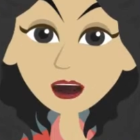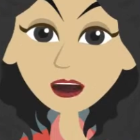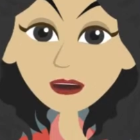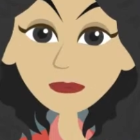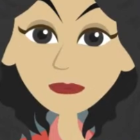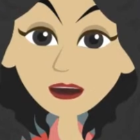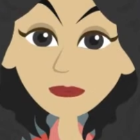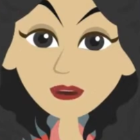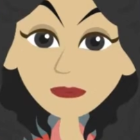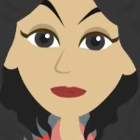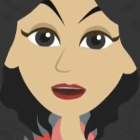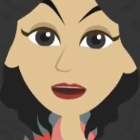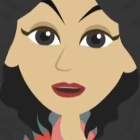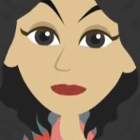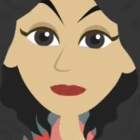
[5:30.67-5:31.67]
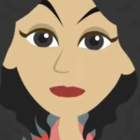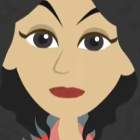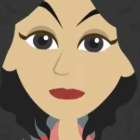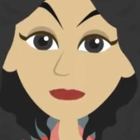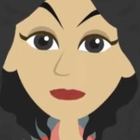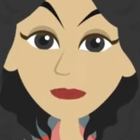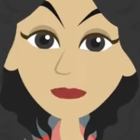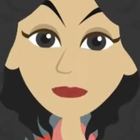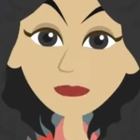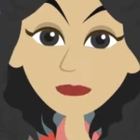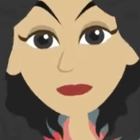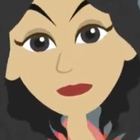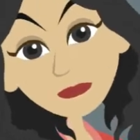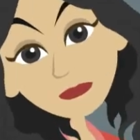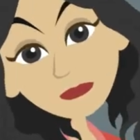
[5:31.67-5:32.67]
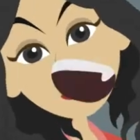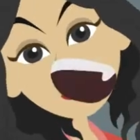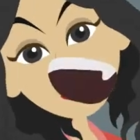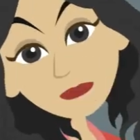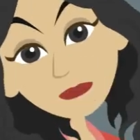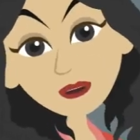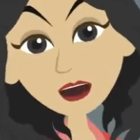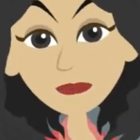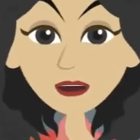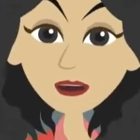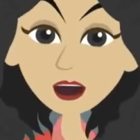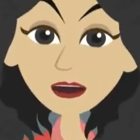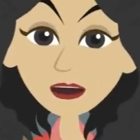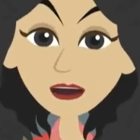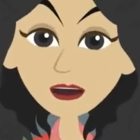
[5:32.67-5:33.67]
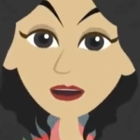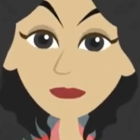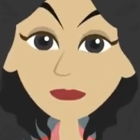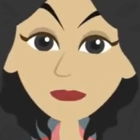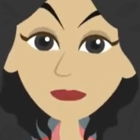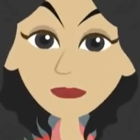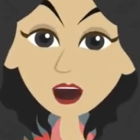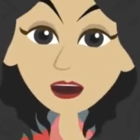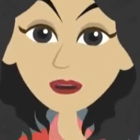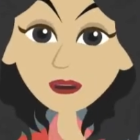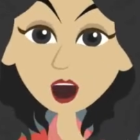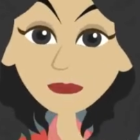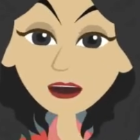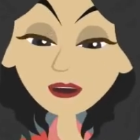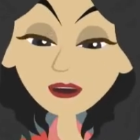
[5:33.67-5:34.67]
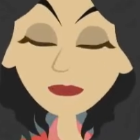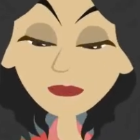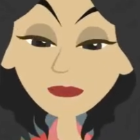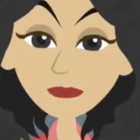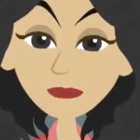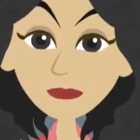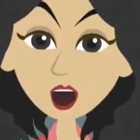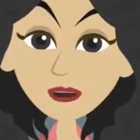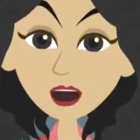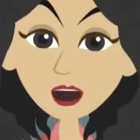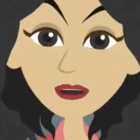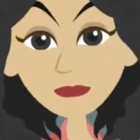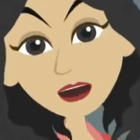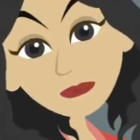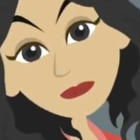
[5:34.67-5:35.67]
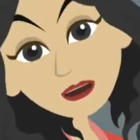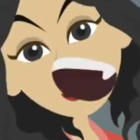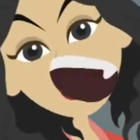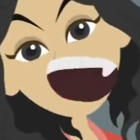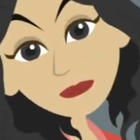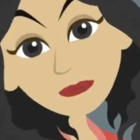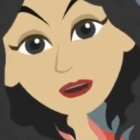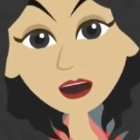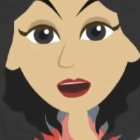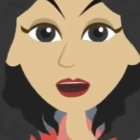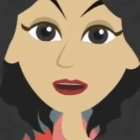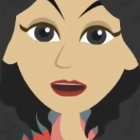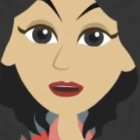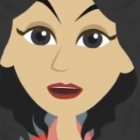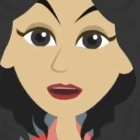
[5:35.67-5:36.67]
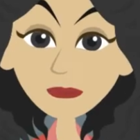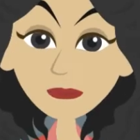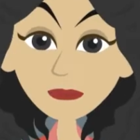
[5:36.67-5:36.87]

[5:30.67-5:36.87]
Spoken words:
market economy. So all in all, that is what is being talked about on Reddit